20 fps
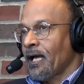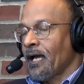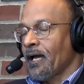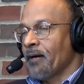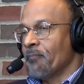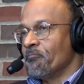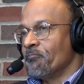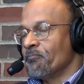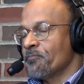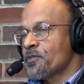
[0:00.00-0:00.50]

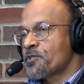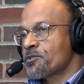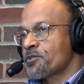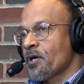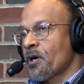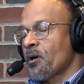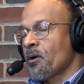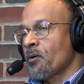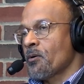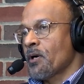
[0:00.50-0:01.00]
I'm
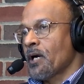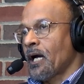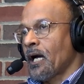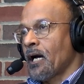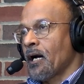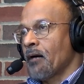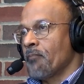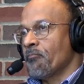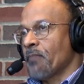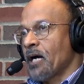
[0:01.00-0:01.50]

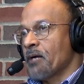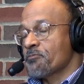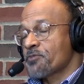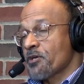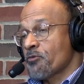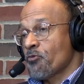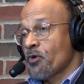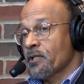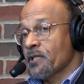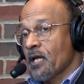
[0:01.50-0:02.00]

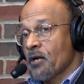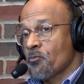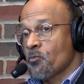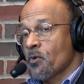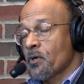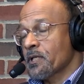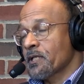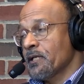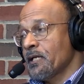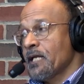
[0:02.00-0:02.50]
someone that
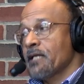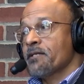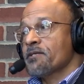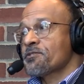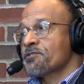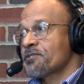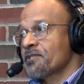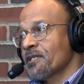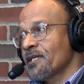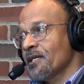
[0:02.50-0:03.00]
worked in
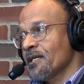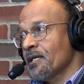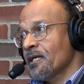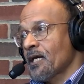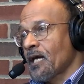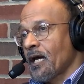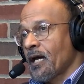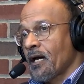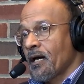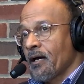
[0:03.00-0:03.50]
industry
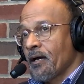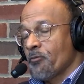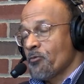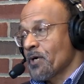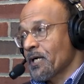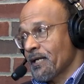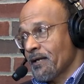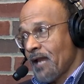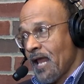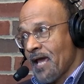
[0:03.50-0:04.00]
and
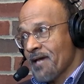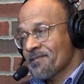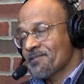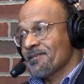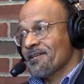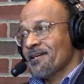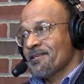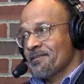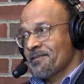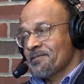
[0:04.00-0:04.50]
worked at
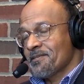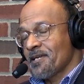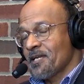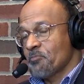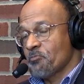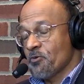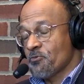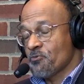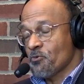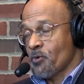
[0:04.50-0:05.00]
NASA, as I
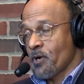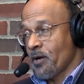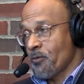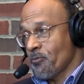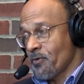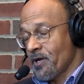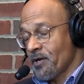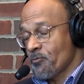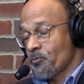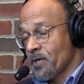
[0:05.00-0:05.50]
said before.
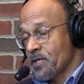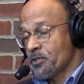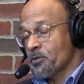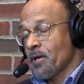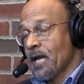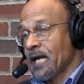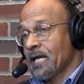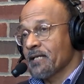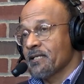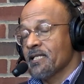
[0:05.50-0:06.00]
I went to
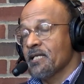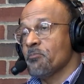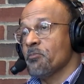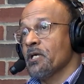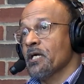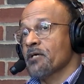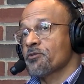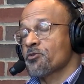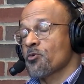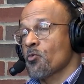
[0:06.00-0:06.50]

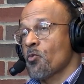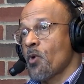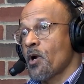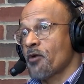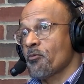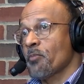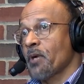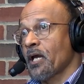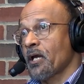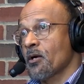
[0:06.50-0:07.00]
academia. So one
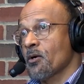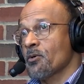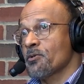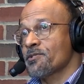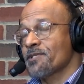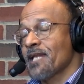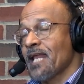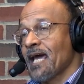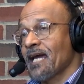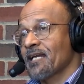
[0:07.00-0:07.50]
of my
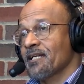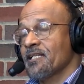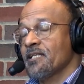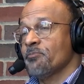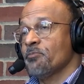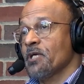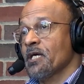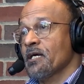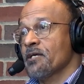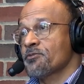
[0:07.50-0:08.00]
goals in
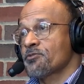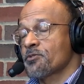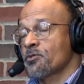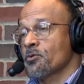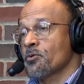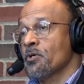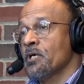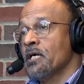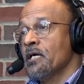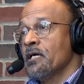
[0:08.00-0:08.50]
academia is
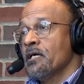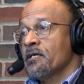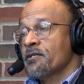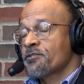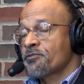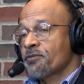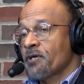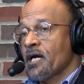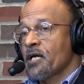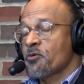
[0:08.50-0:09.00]
to
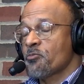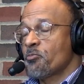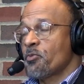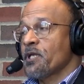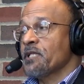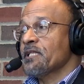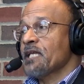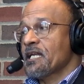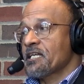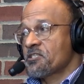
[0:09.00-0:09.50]
try to
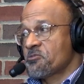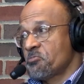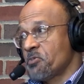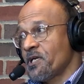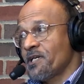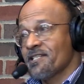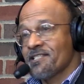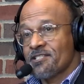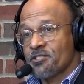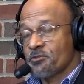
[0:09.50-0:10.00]
bring that
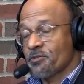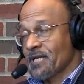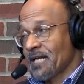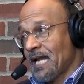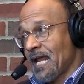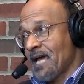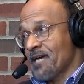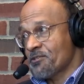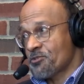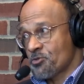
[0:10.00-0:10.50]
experience to the
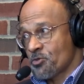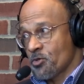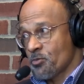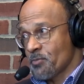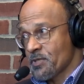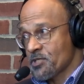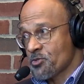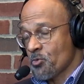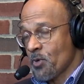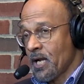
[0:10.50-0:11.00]

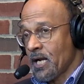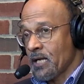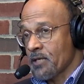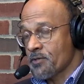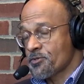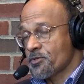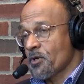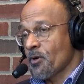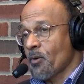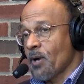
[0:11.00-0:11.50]
classroom as well.
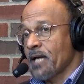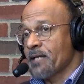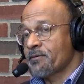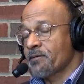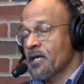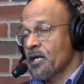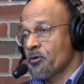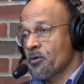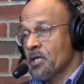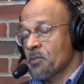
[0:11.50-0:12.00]
So I
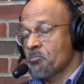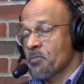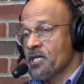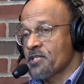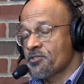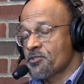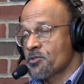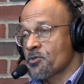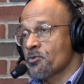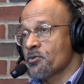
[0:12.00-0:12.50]
try to get my
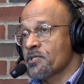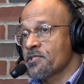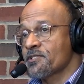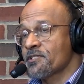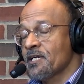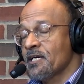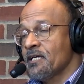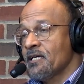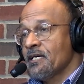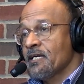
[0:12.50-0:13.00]
students
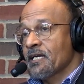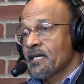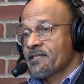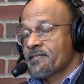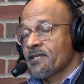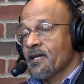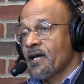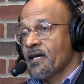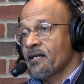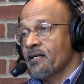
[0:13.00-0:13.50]

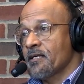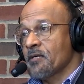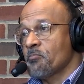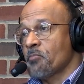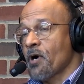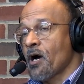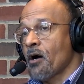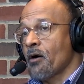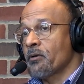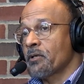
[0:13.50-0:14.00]
excited
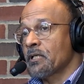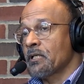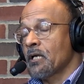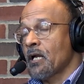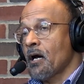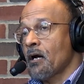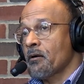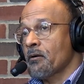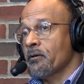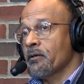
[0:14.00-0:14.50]
about
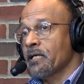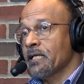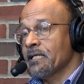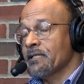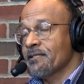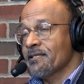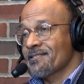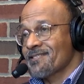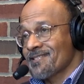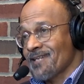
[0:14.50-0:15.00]
not only
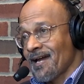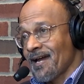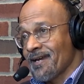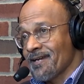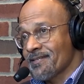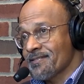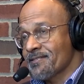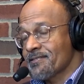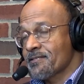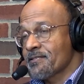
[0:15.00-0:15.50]
the
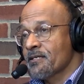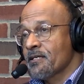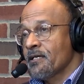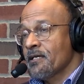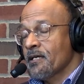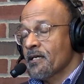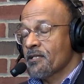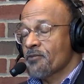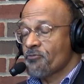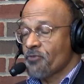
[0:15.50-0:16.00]
science
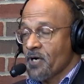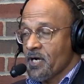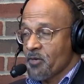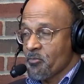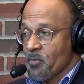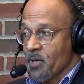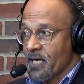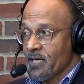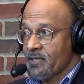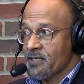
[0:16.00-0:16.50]
and the
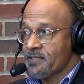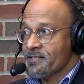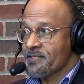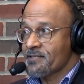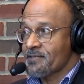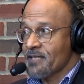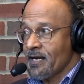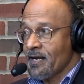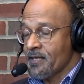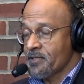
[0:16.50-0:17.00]
fundamentals
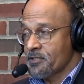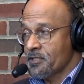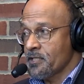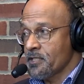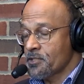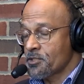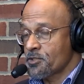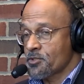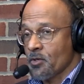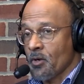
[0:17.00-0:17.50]
that I teach.